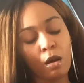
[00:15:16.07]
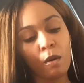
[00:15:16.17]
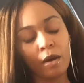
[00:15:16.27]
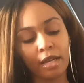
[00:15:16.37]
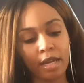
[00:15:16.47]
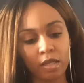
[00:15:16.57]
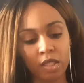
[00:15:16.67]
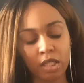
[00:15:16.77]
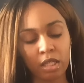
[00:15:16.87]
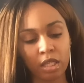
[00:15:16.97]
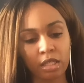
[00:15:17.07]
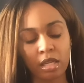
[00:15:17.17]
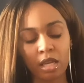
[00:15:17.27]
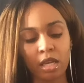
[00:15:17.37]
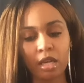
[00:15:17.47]
What else is
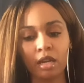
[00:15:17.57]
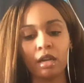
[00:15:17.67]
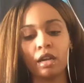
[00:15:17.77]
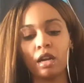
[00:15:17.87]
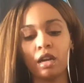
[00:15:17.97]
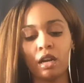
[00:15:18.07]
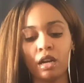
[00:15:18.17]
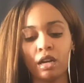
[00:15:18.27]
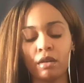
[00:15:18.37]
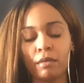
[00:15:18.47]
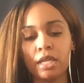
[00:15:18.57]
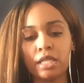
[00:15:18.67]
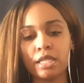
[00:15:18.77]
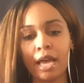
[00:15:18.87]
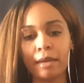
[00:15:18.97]
here? What is
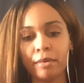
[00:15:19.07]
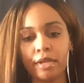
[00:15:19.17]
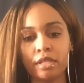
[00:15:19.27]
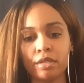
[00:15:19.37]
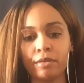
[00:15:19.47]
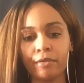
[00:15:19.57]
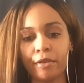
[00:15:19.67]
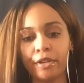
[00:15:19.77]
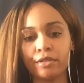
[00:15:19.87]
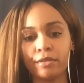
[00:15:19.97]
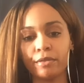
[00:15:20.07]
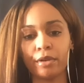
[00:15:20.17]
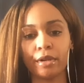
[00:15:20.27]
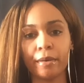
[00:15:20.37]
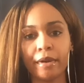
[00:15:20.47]
this high priestess referring to for
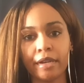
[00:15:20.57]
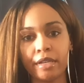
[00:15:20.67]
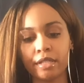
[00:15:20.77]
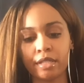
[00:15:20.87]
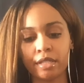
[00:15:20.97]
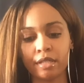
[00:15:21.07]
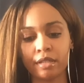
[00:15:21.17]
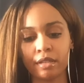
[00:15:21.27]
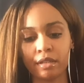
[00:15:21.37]
Aquarius?